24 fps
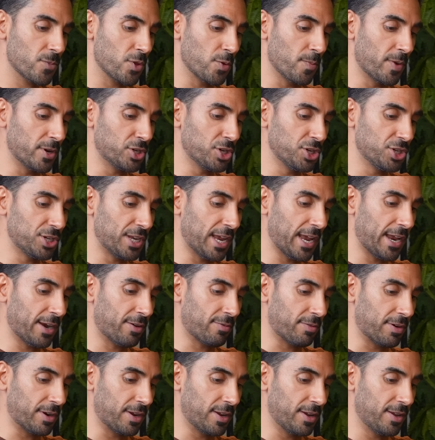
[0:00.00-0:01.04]
you mentioned
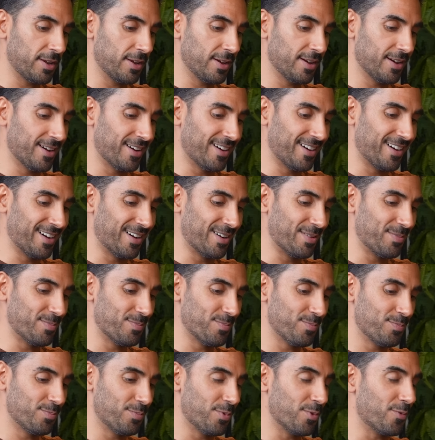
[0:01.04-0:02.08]
dairy uh,
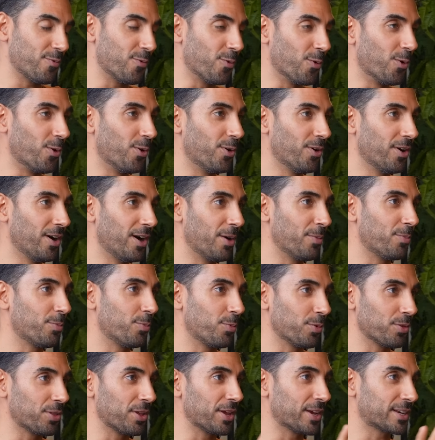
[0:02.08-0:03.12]
before, uh,
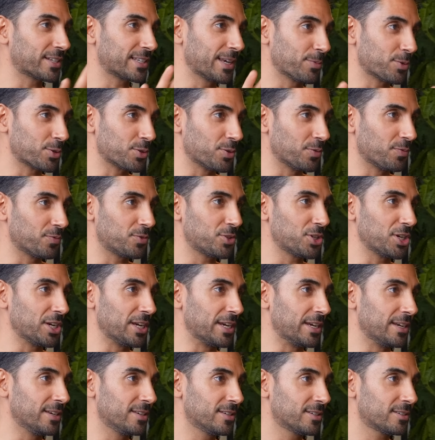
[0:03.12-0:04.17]
with the exception of
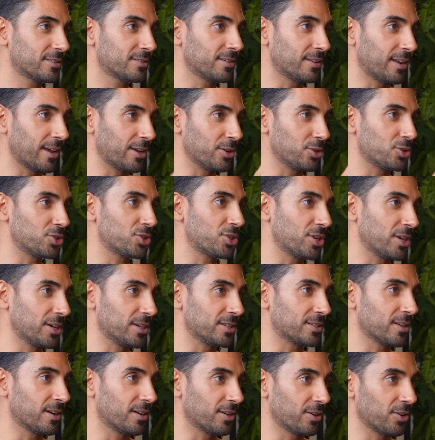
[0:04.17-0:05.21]
cheese and aged
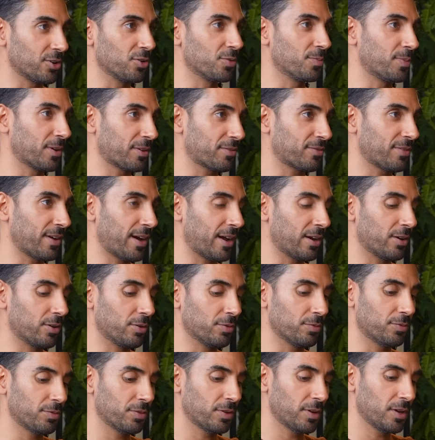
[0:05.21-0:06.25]
cheese that I know you're a big fan
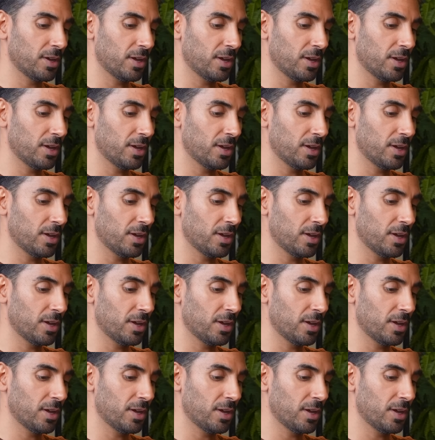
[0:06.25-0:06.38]
of